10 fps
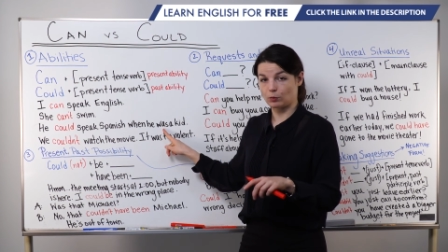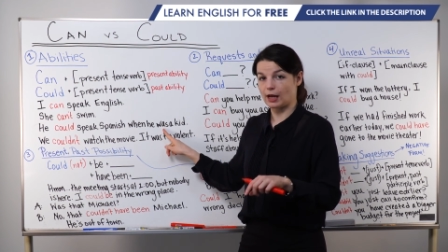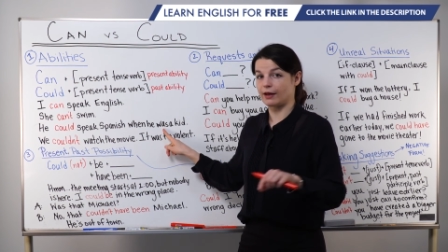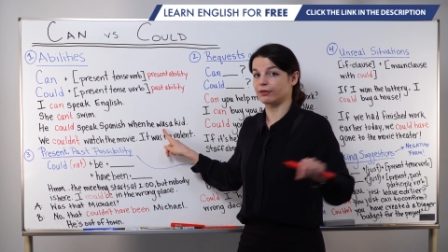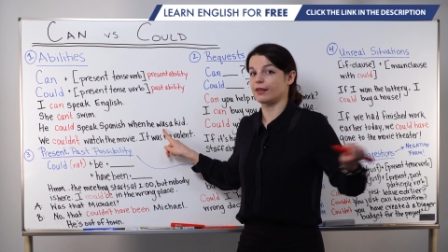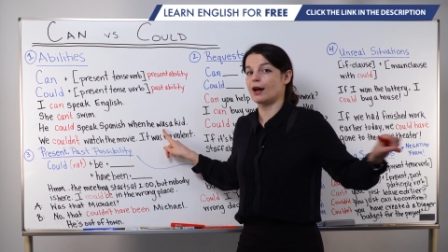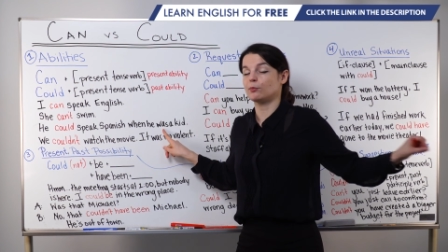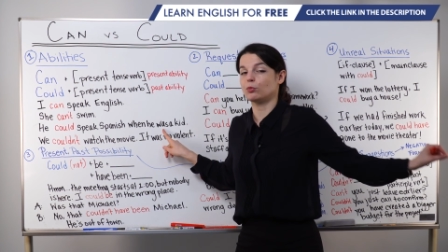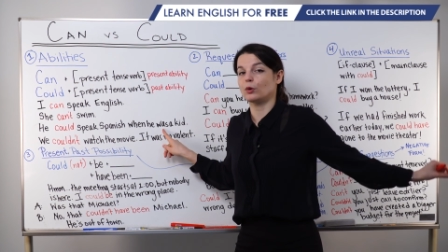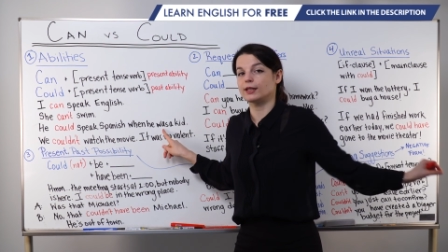at
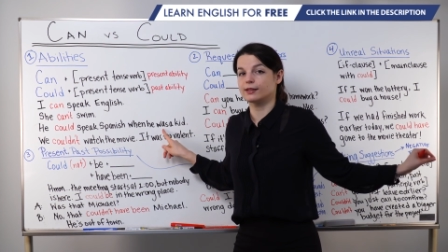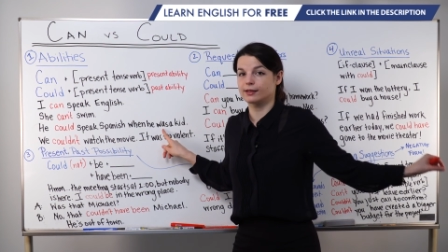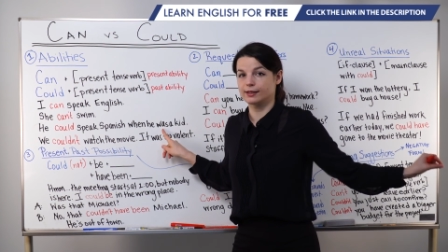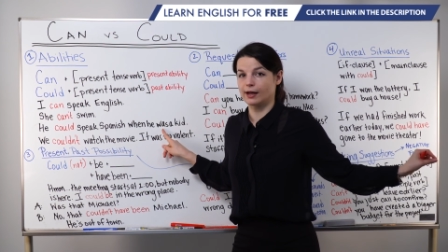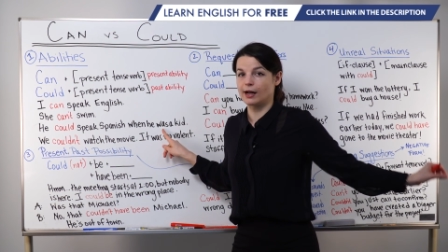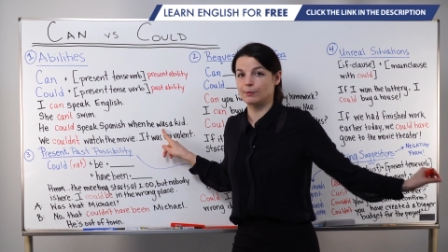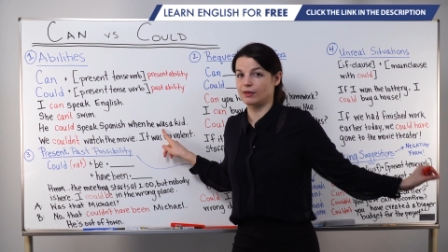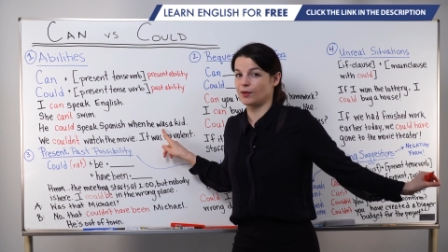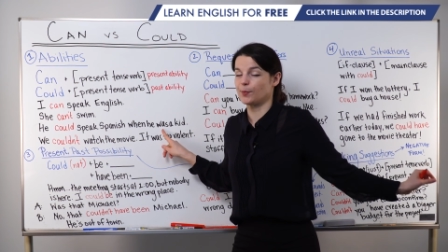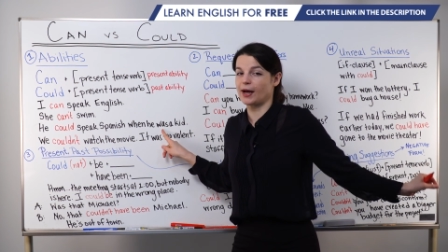that point in time
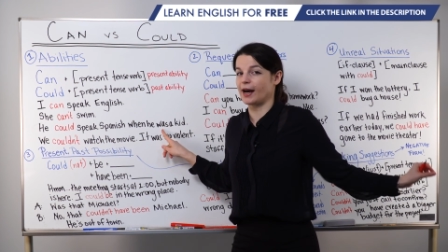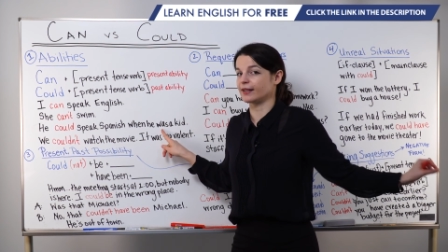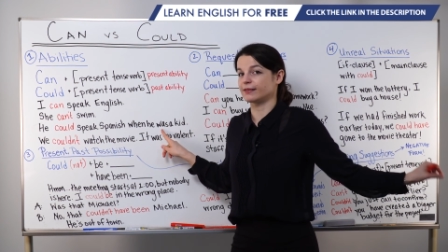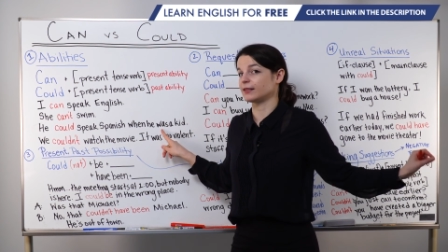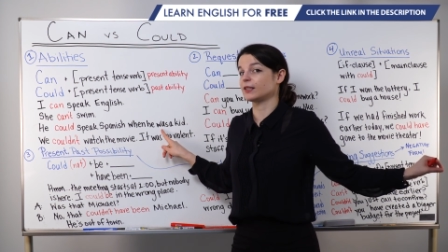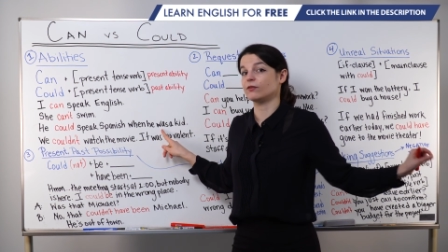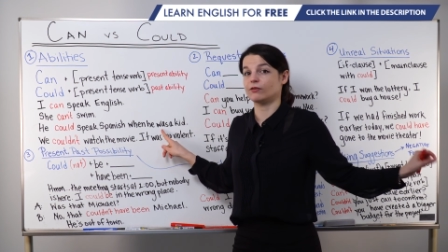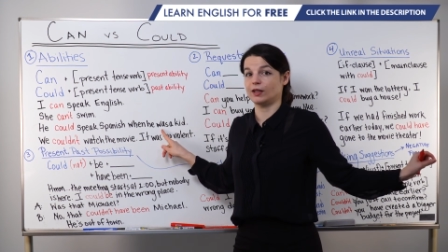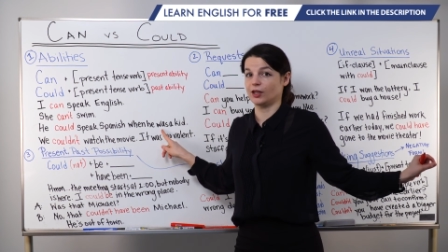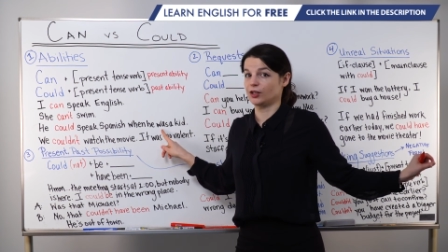in the past. It's
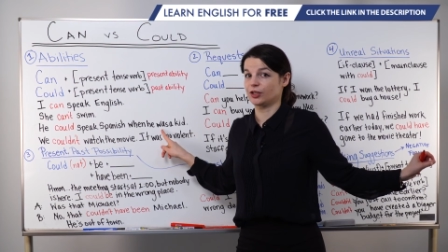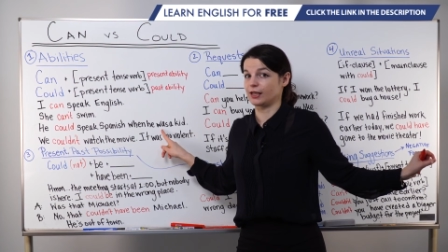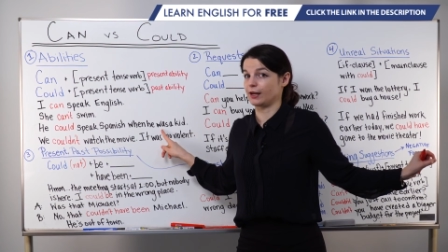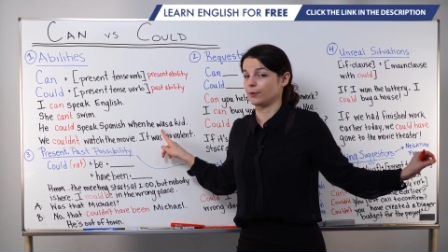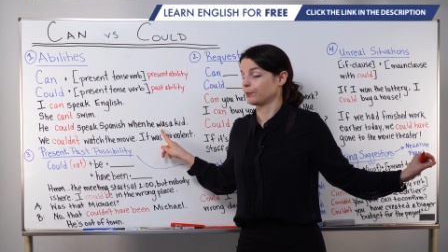finished now.